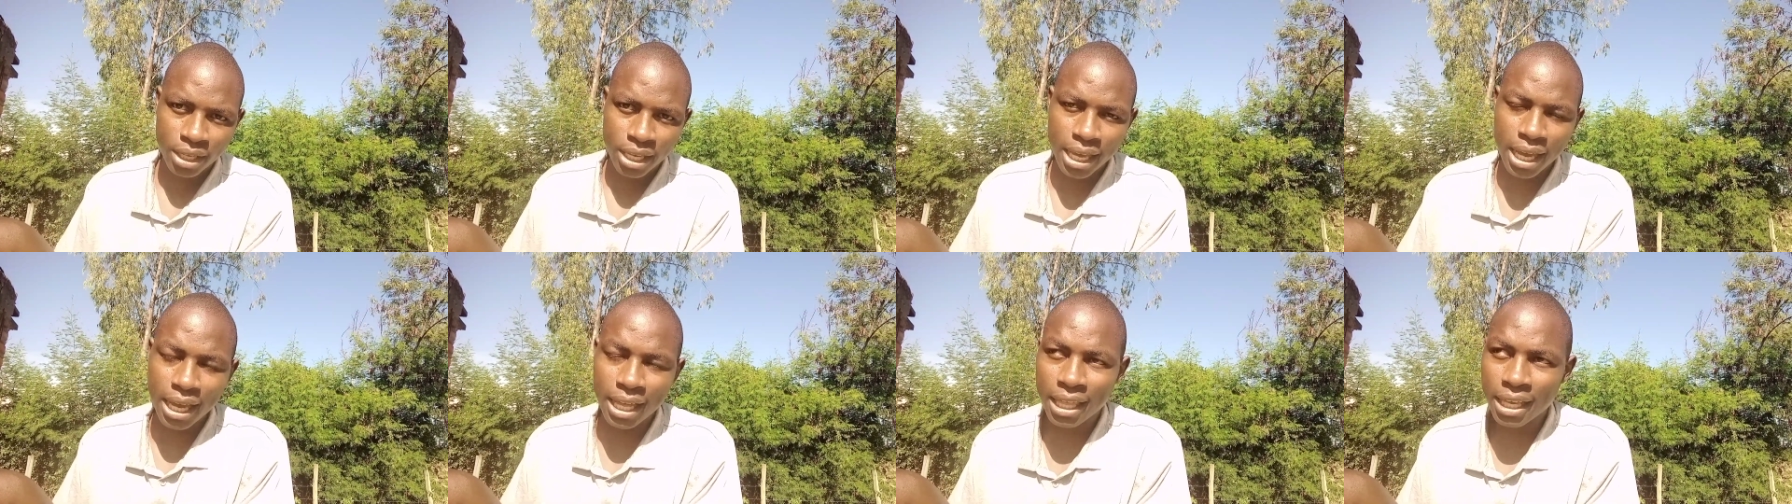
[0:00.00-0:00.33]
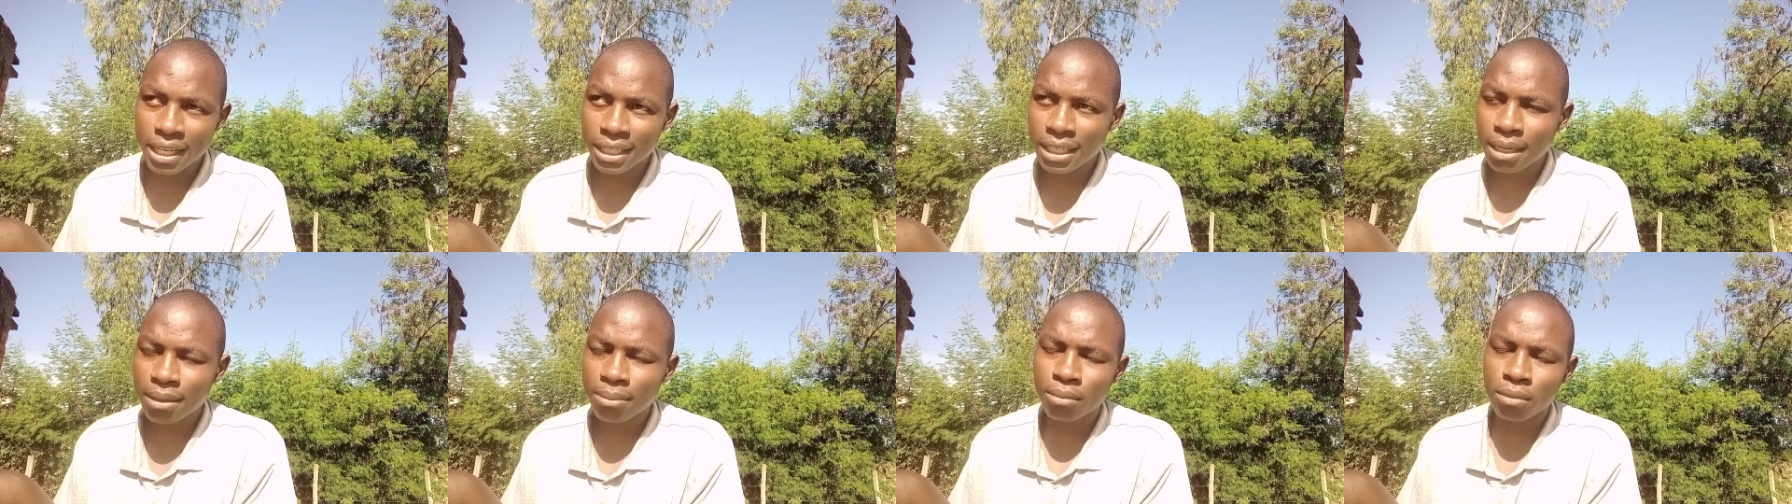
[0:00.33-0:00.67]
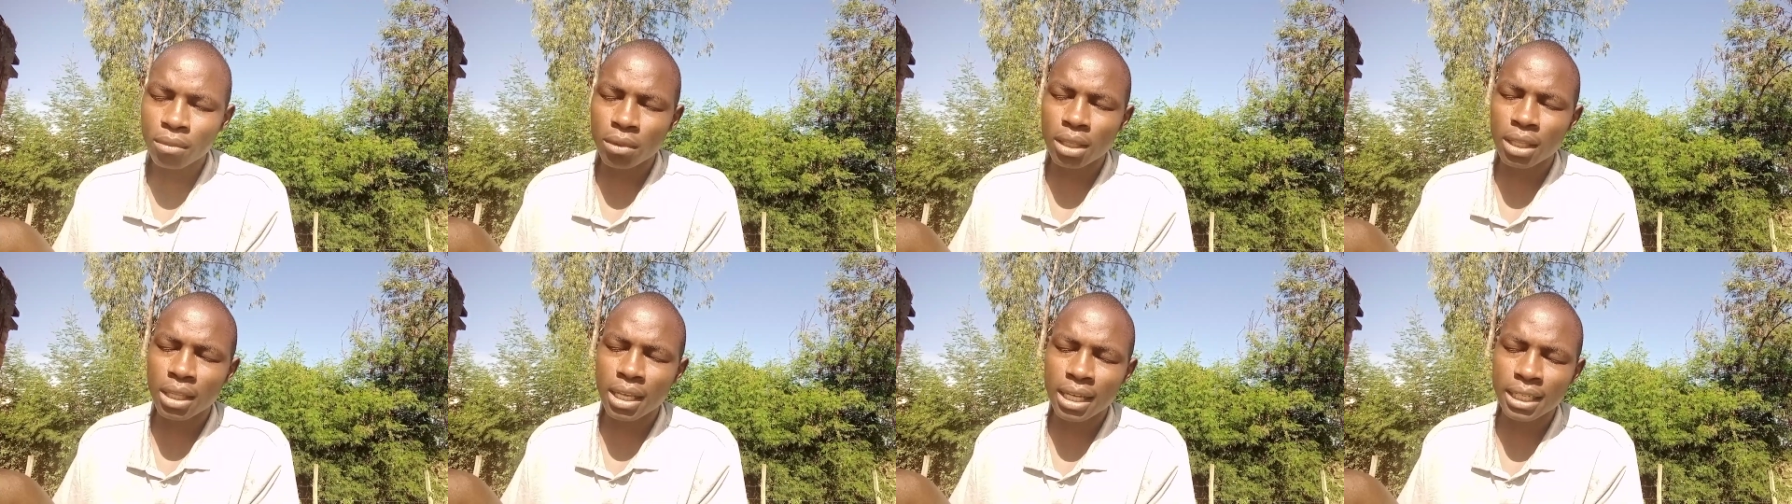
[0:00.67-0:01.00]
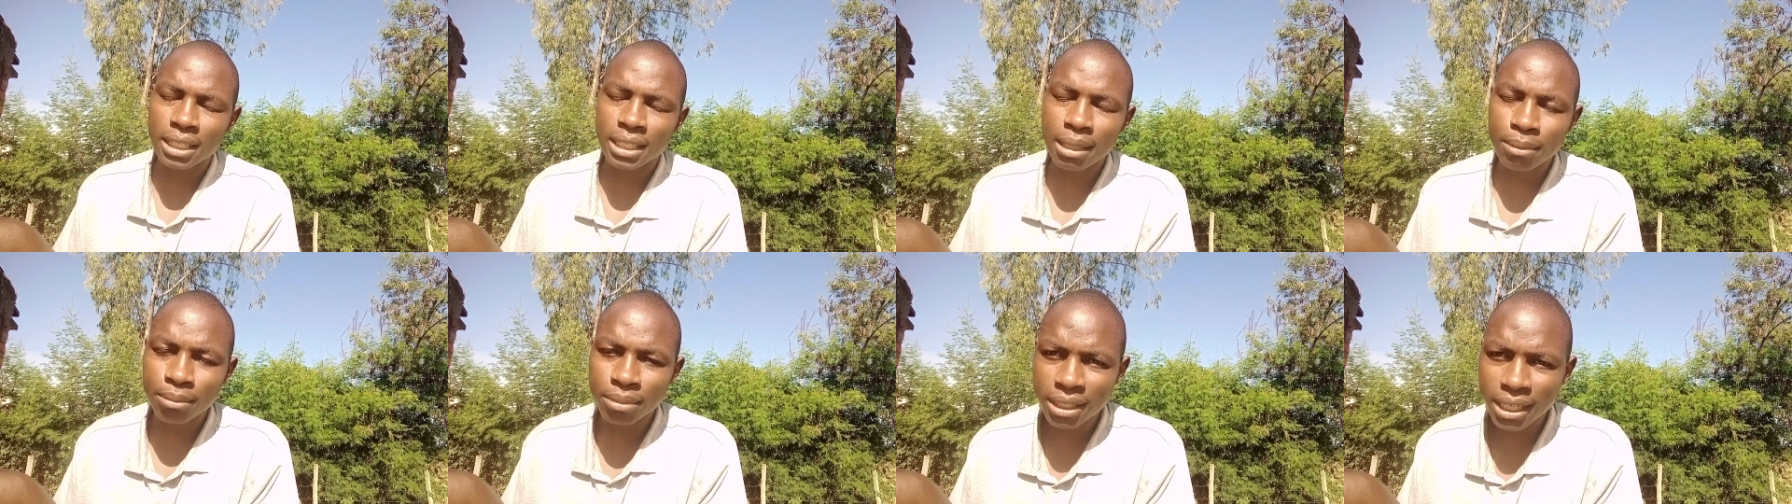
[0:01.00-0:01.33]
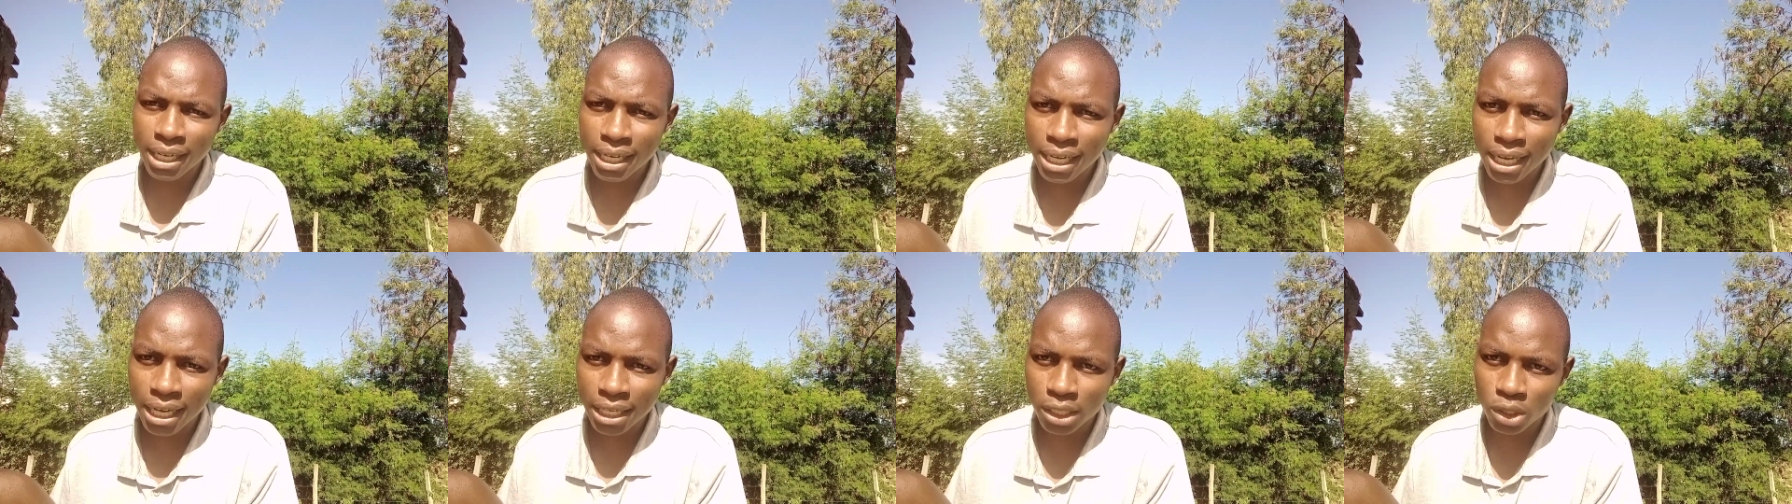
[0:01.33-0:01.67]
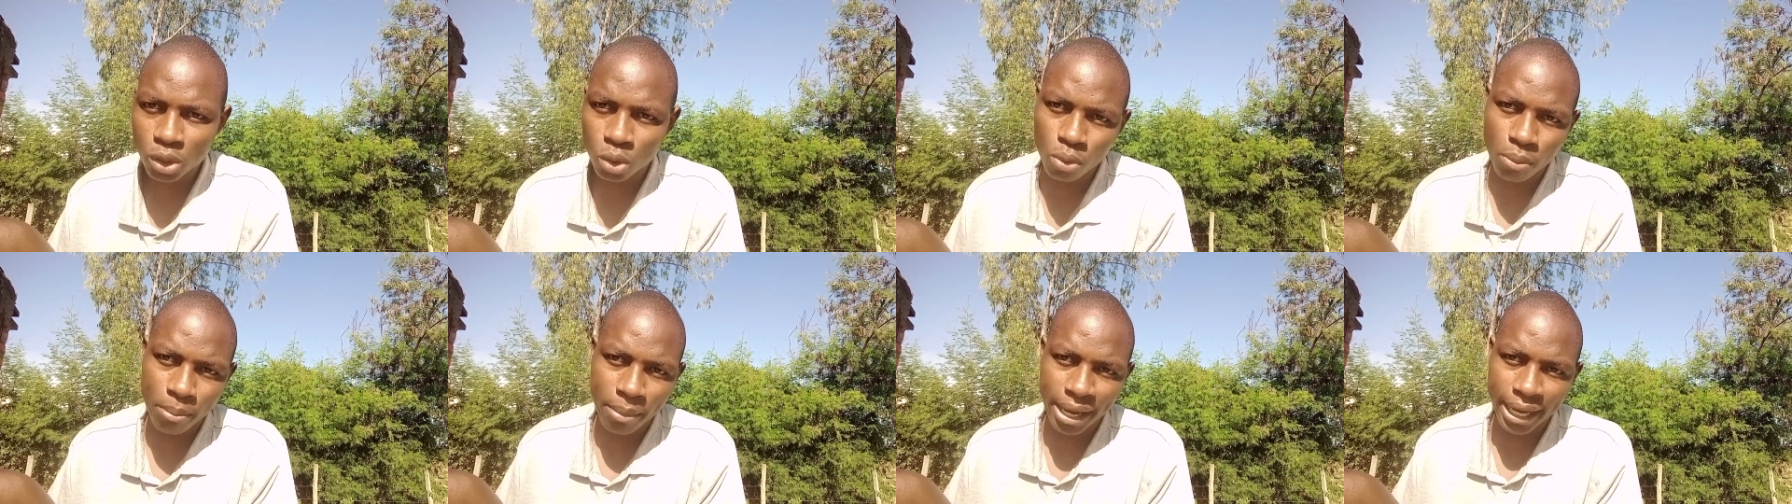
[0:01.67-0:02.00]
Yeah, there's some are some
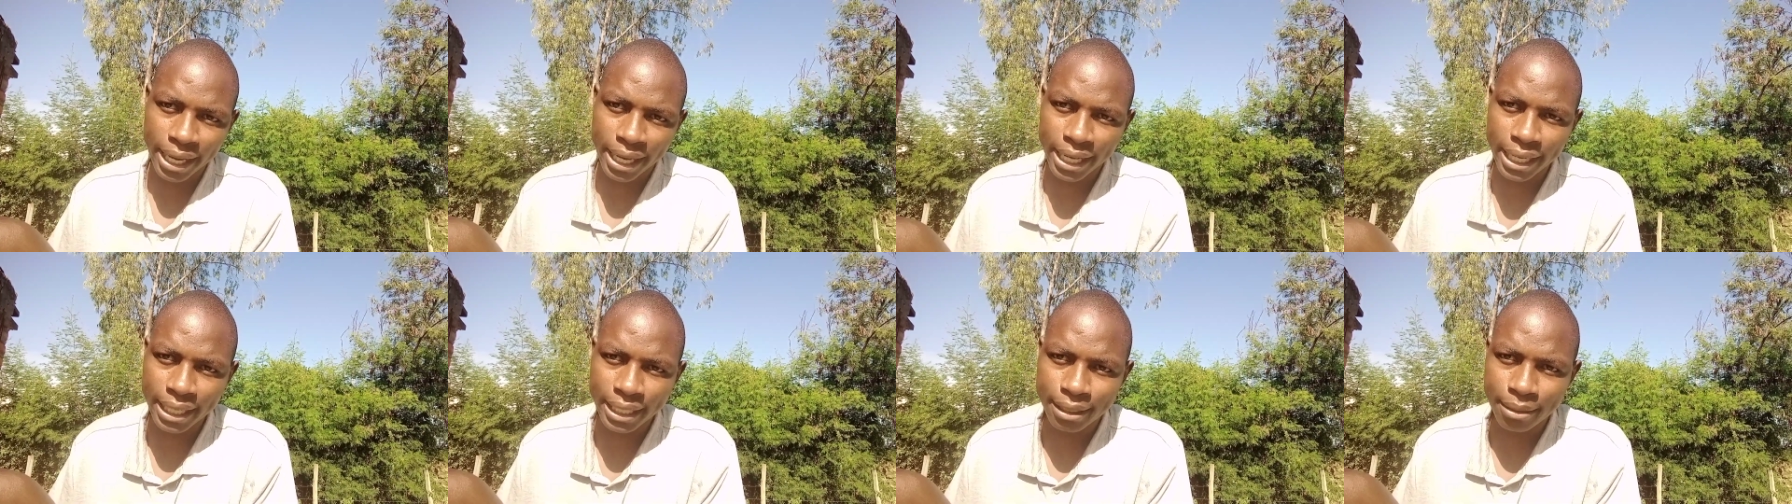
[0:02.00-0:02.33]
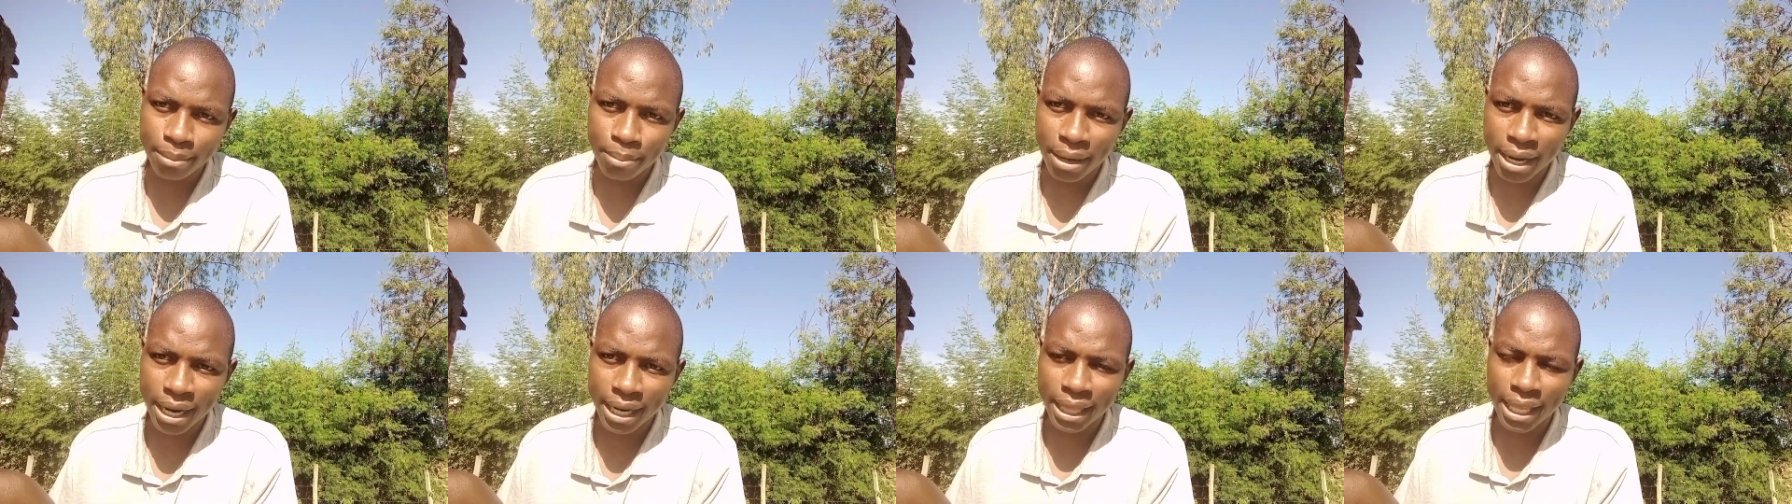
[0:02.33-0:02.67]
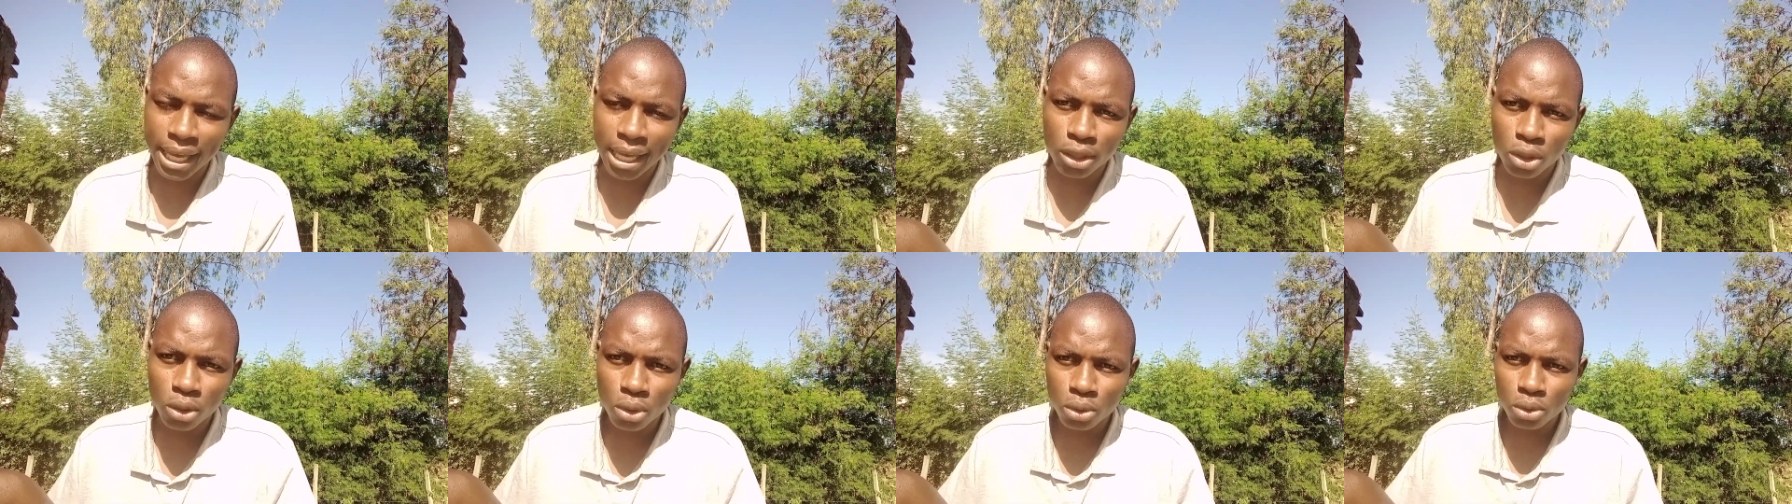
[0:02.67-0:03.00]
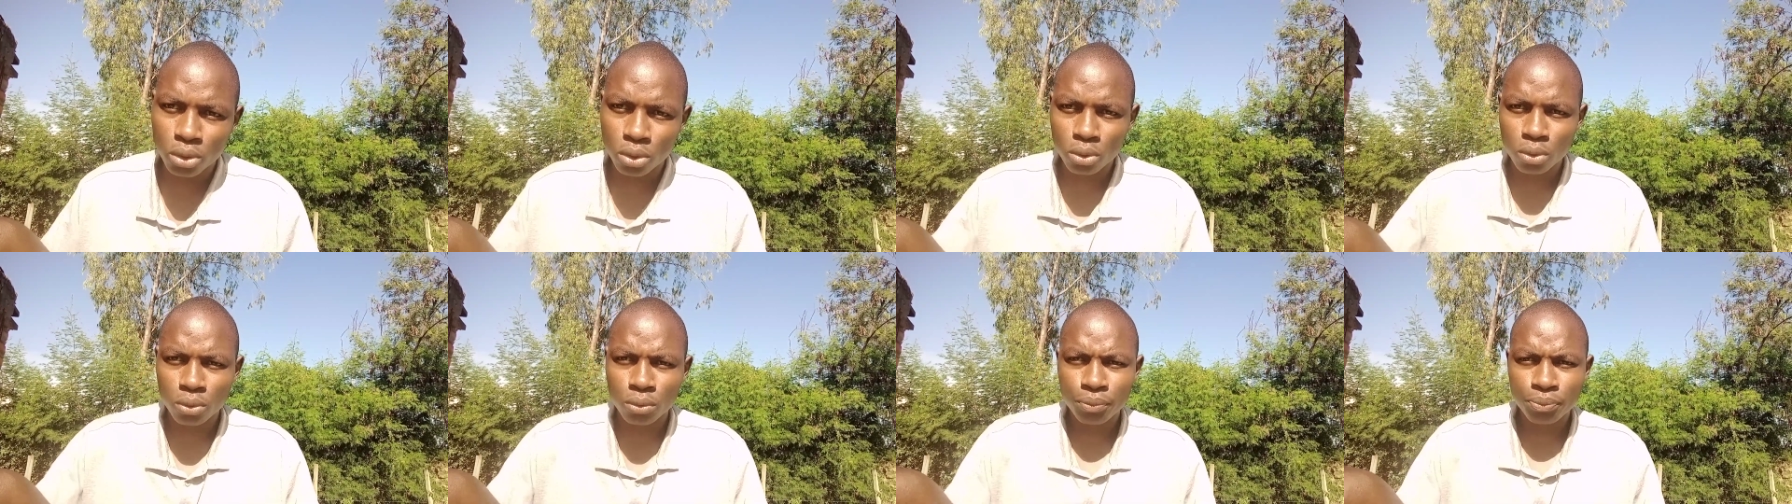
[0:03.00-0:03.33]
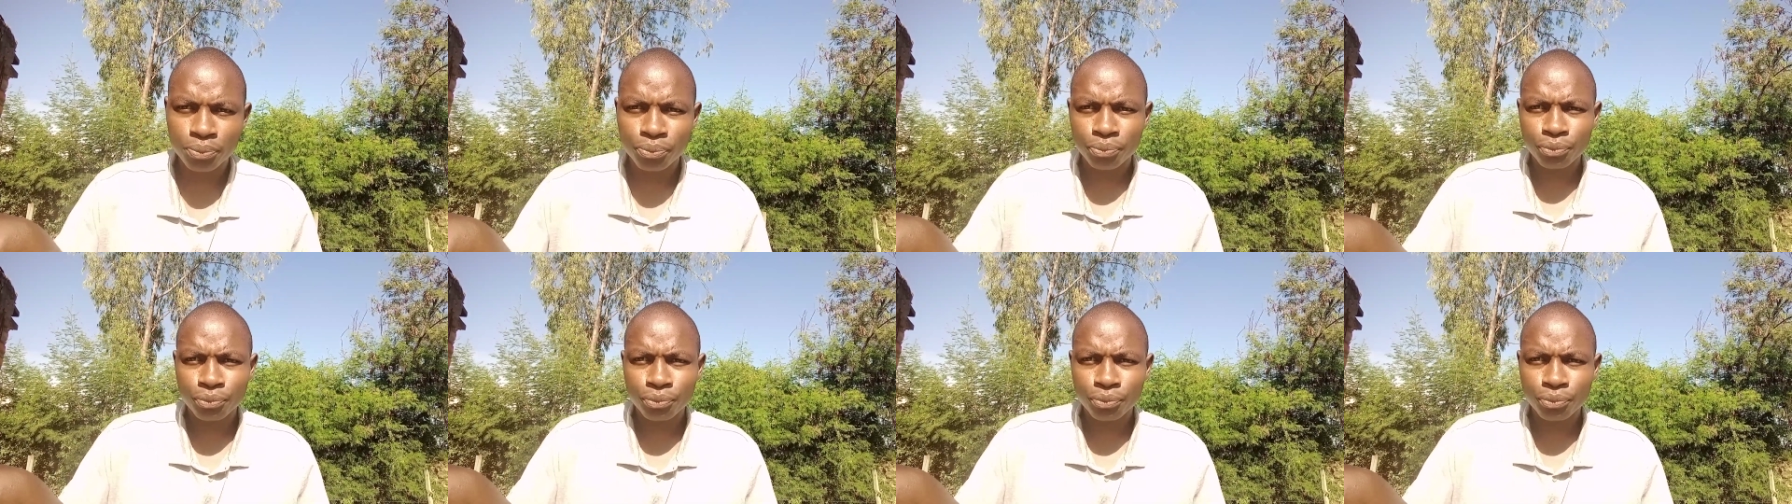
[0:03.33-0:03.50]
traders who make it, but there are those